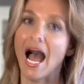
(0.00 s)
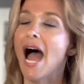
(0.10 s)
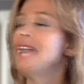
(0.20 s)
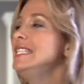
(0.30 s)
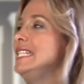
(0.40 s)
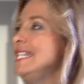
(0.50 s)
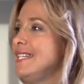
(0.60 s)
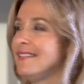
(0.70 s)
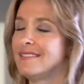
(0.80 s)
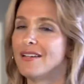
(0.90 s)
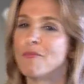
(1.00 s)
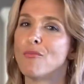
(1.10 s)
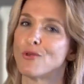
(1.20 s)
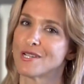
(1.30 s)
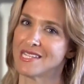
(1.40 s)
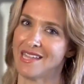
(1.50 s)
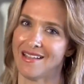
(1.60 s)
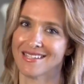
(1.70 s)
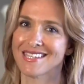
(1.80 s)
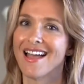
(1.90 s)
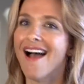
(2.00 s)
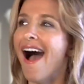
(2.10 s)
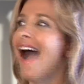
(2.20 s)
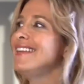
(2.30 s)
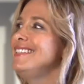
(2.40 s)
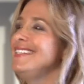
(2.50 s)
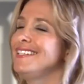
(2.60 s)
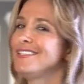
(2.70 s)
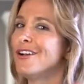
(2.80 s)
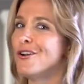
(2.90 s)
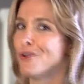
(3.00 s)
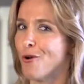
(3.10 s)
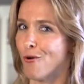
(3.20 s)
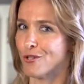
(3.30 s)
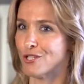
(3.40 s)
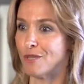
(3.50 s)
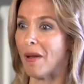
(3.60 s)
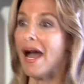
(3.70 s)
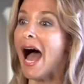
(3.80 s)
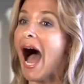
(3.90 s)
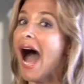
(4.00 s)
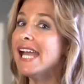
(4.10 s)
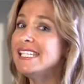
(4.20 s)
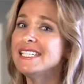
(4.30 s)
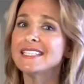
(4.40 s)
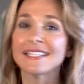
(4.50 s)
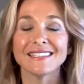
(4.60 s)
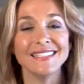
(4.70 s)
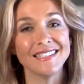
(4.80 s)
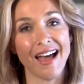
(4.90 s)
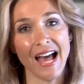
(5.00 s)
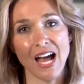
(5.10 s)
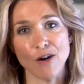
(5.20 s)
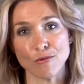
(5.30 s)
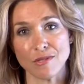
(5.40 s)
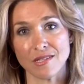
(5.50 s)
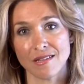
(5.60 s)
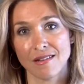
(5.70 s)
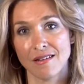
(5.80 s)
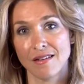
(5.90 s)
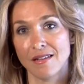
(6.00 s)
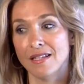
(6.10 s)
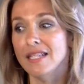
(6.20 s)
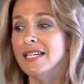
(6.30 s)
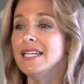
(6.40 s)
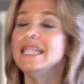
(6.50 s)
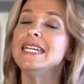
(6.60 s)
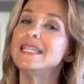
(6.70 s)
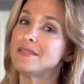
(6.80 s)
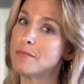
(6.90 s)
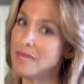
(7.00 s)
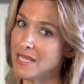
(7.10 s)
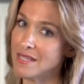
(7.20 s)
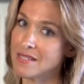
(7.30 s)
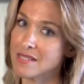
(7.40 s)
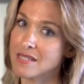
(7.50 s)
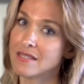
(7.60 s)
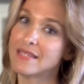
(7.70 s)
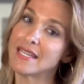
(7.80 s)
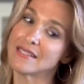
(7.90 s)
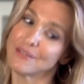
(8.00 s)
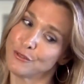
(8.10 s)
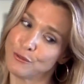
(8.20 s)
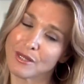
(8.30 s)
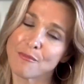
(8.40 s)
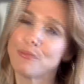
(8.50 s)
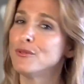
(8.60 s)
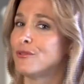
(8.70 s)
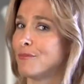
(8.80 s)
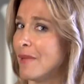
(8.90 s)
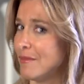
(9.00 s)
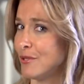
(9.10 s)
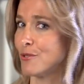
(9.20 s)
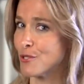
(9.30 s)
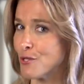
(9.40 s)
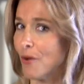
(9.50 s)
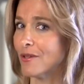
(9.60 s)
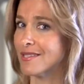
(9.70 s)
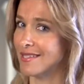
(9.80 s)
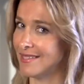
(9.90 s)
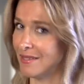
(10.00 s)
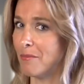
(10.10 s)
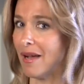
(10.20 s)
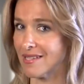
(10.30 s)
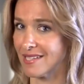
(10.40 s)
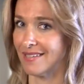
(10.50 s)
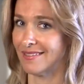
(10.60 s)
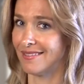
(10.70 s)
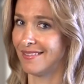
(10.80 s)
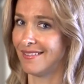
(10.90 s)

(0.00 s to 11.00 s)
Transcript: I need more sex. I need courtship. I need a clean house. It means that you can put maybe your socks in the basket